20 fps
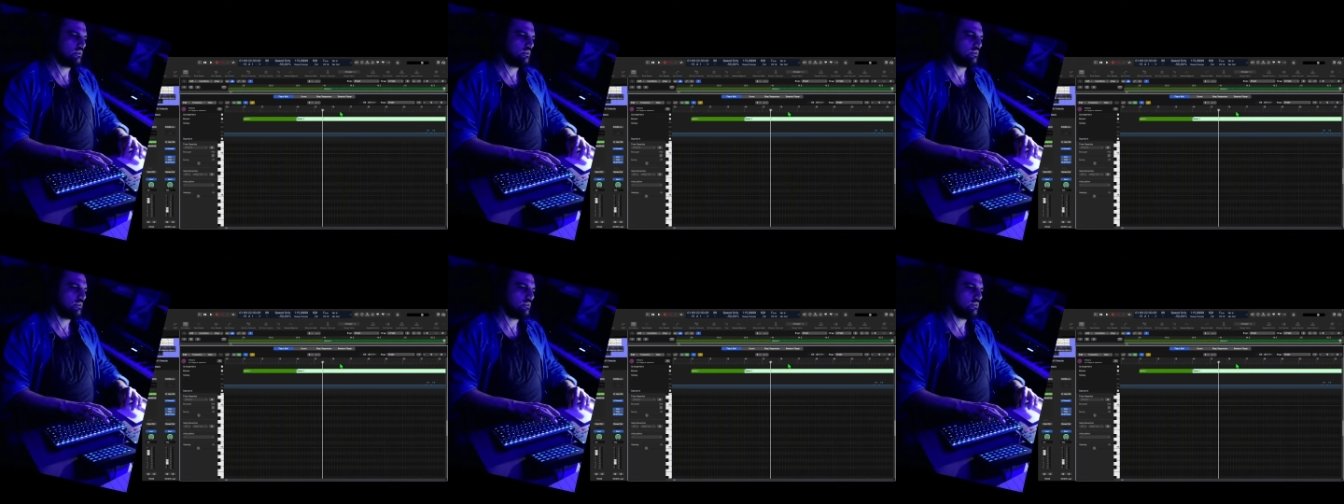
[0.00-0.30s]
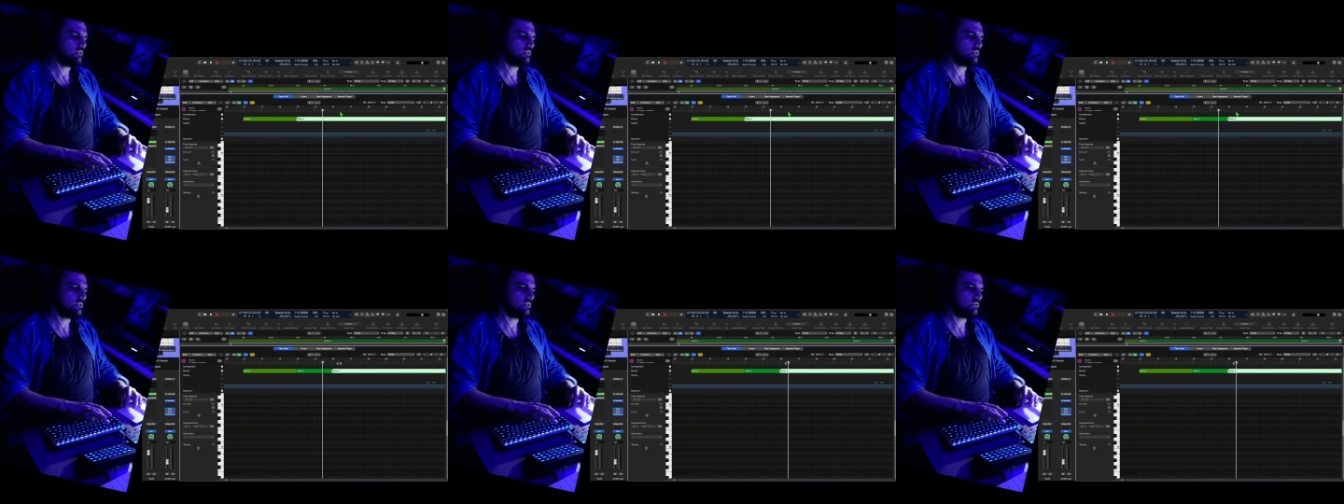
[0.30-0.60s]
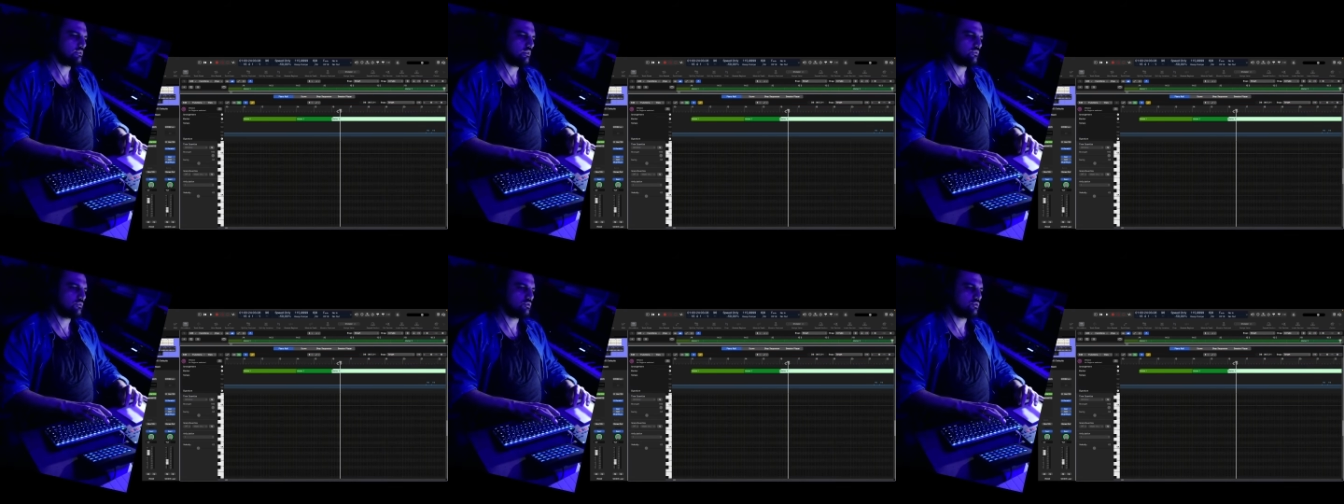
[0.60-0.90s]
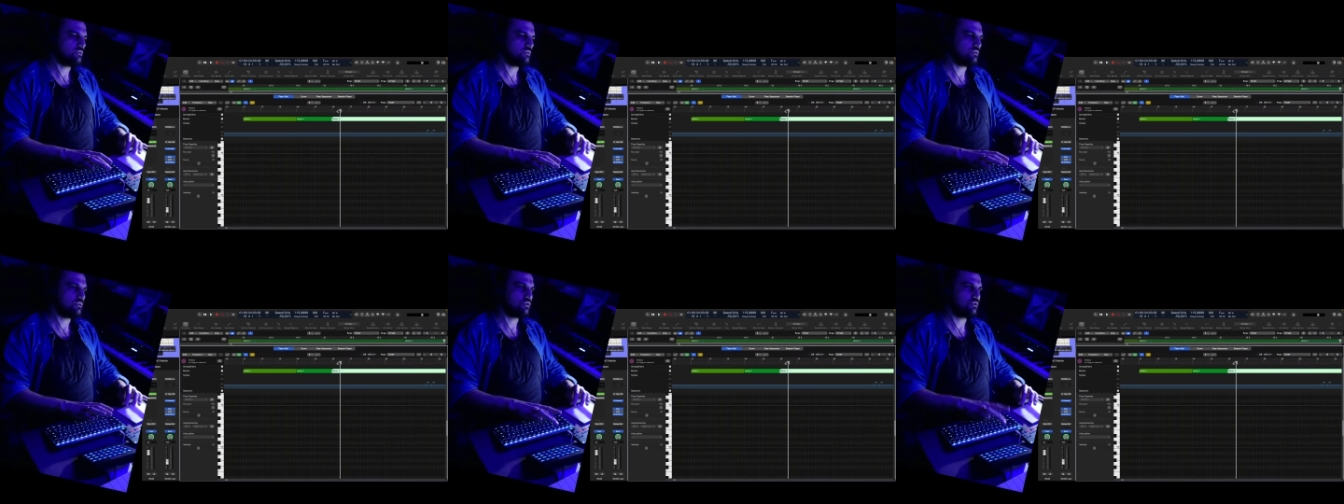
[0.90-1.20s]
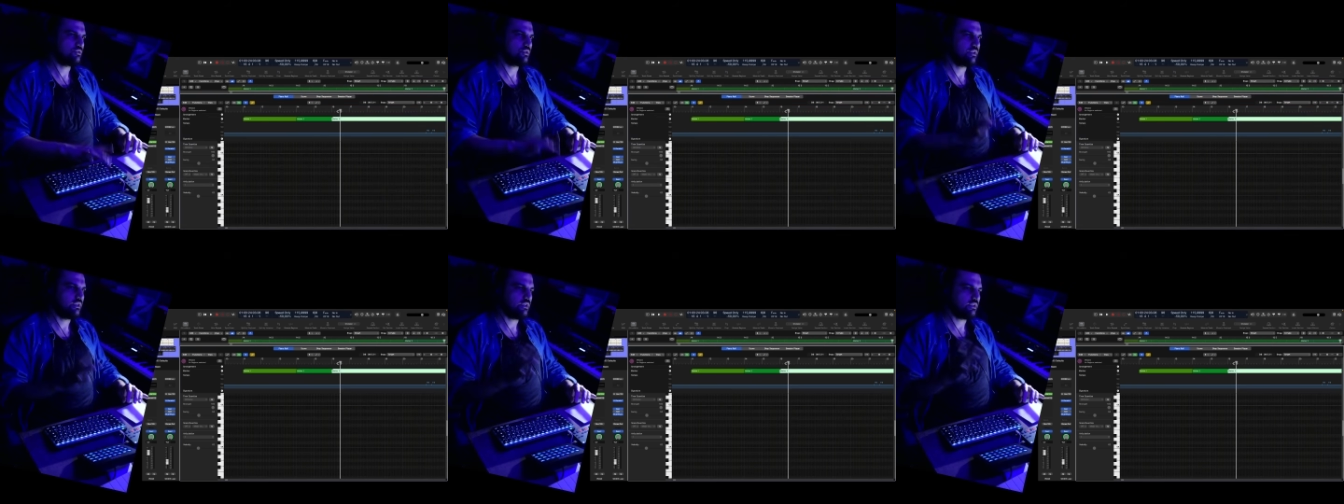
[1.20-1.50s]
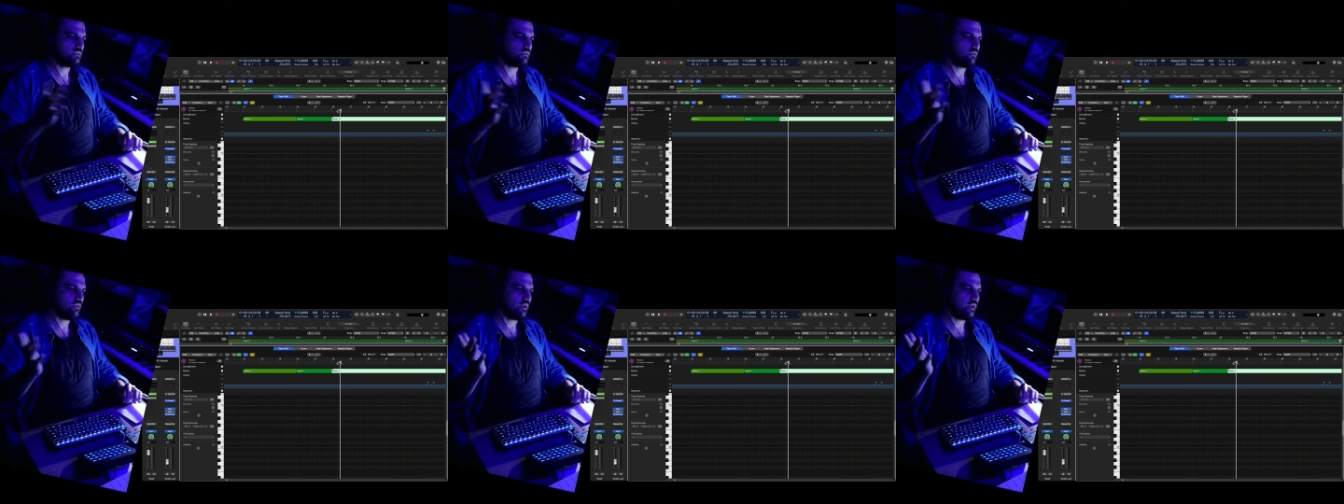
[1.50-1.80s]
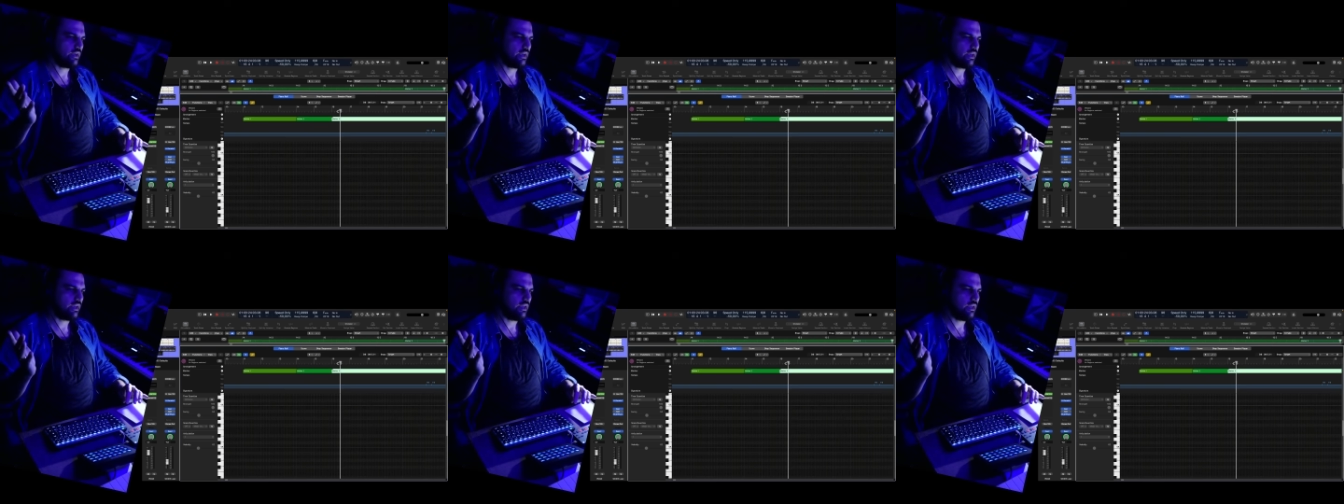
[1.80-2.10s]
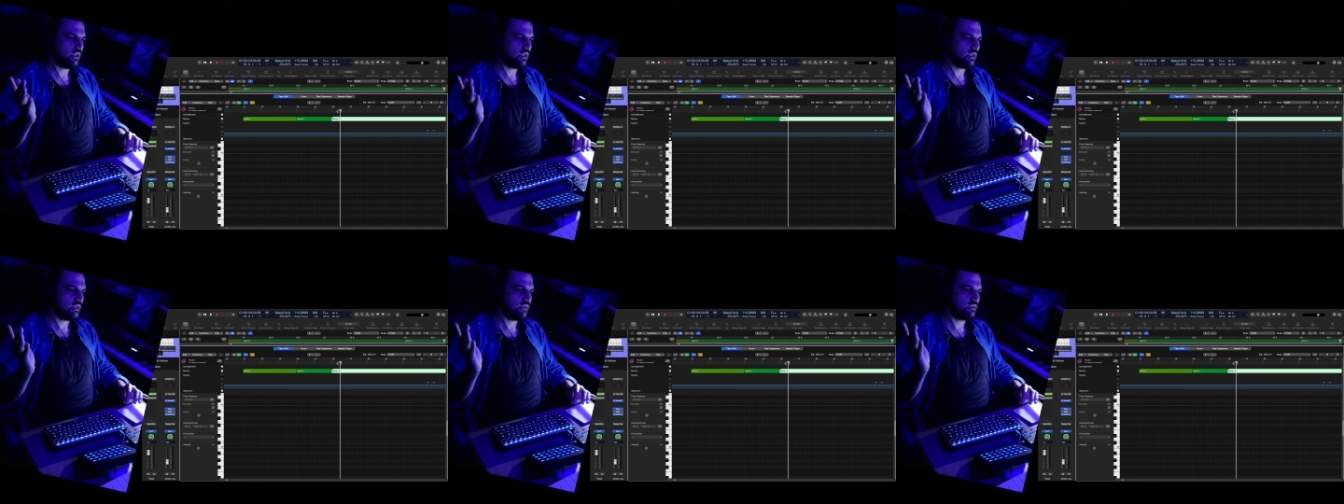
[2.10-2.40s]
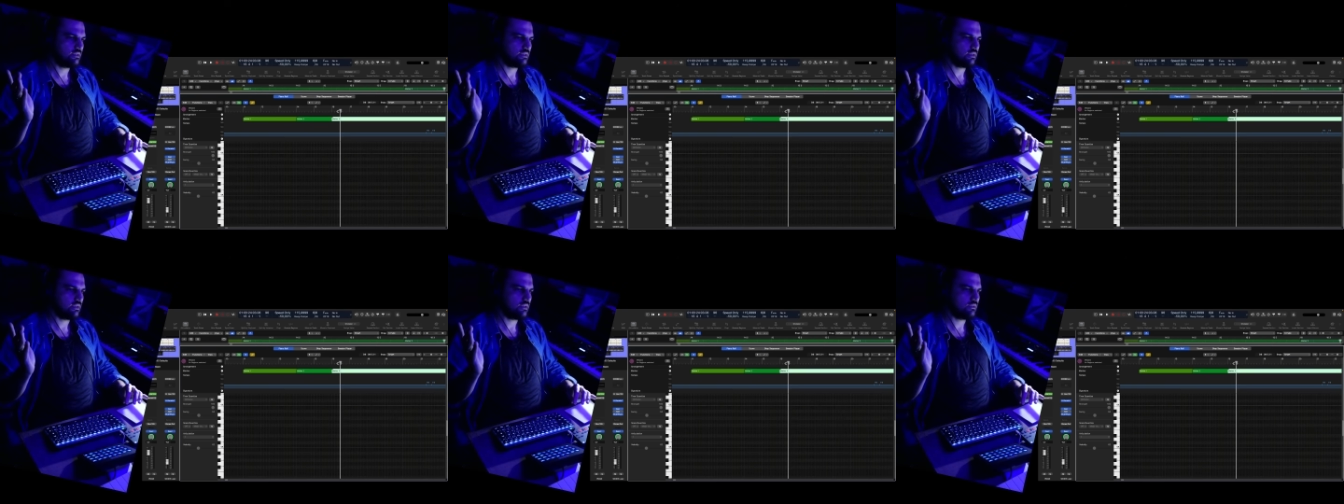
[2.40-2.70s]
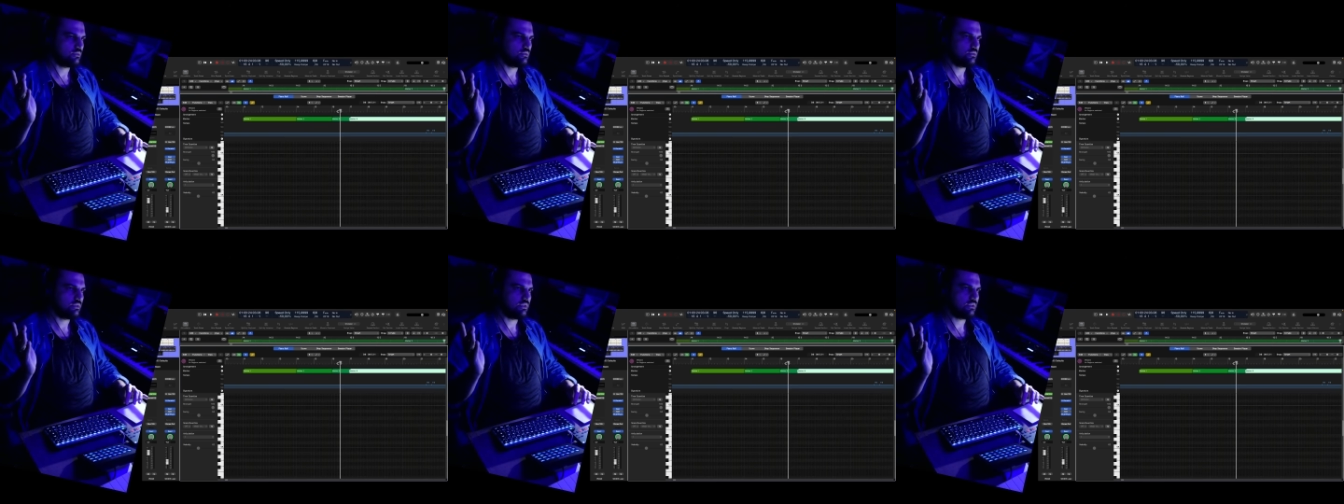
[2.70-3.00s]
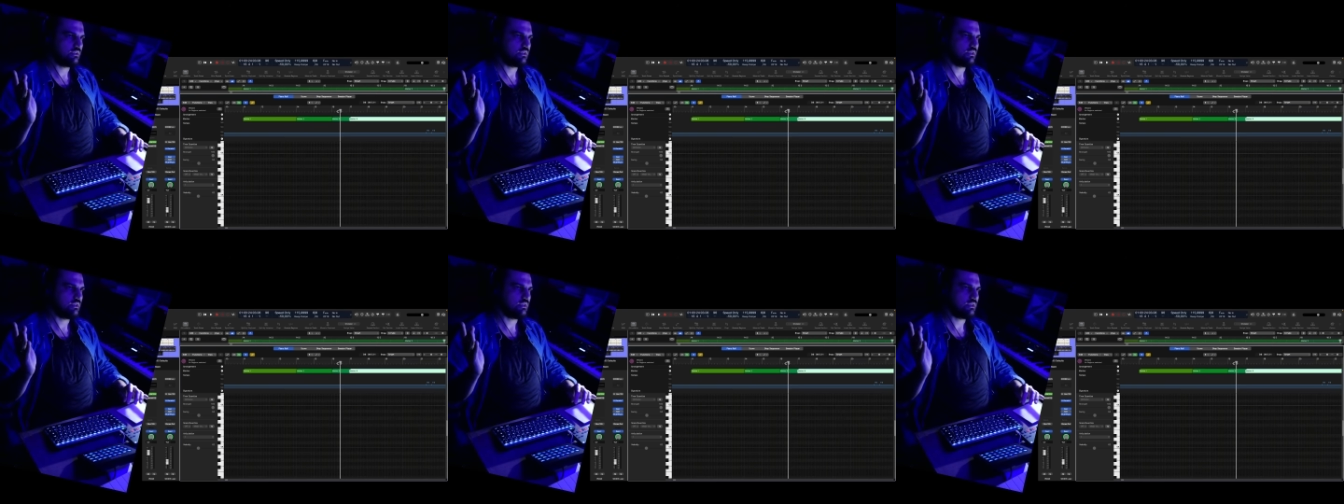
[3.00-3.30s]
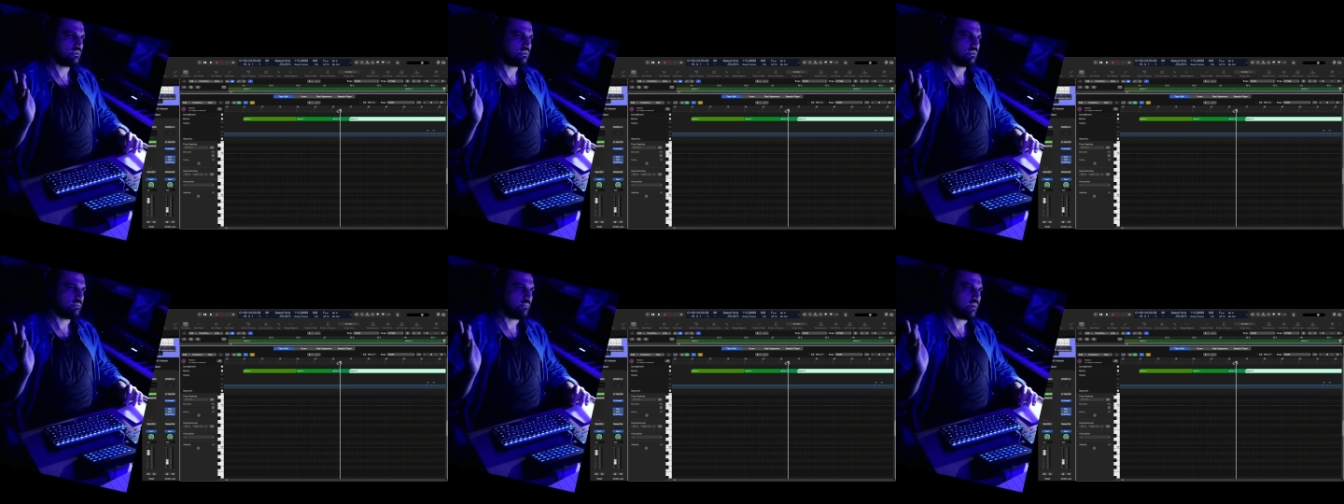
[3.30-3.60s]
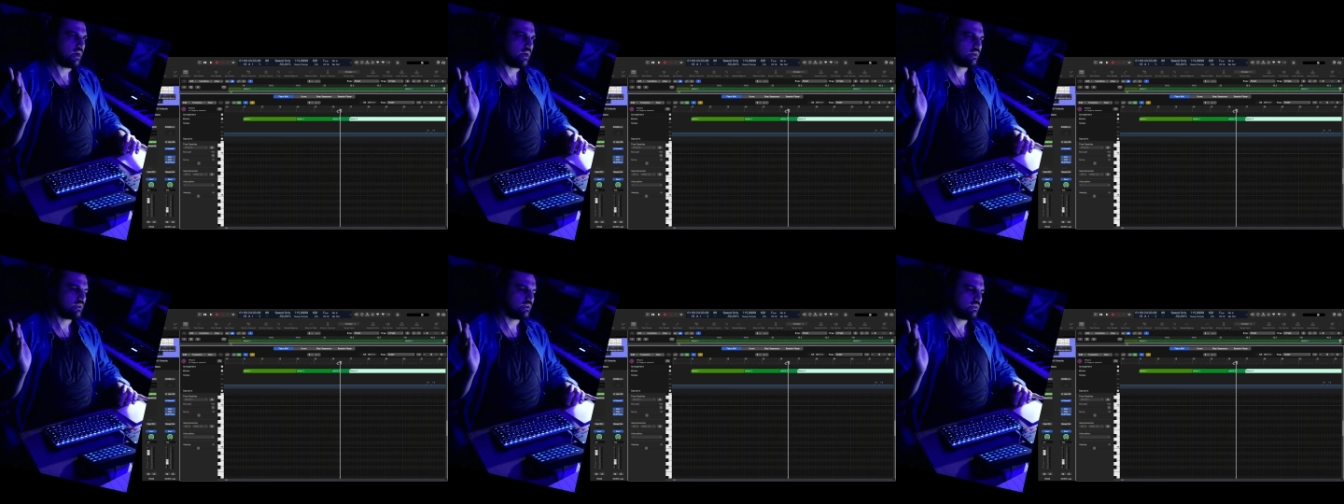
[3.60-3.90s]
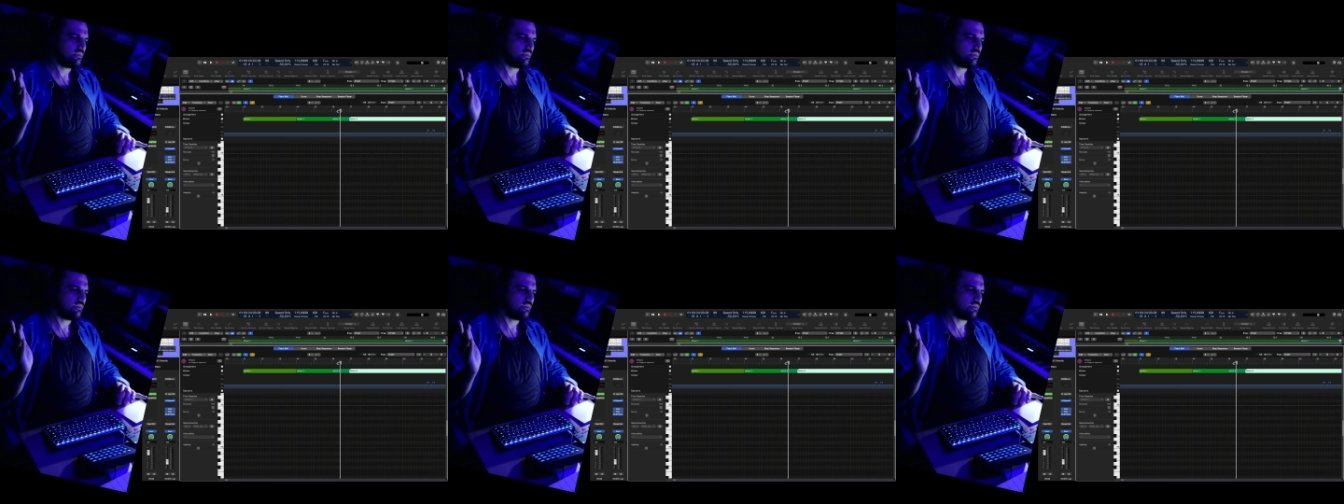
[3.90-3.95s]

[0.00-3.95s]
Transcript: instead of two keys, for I can easily do the marker.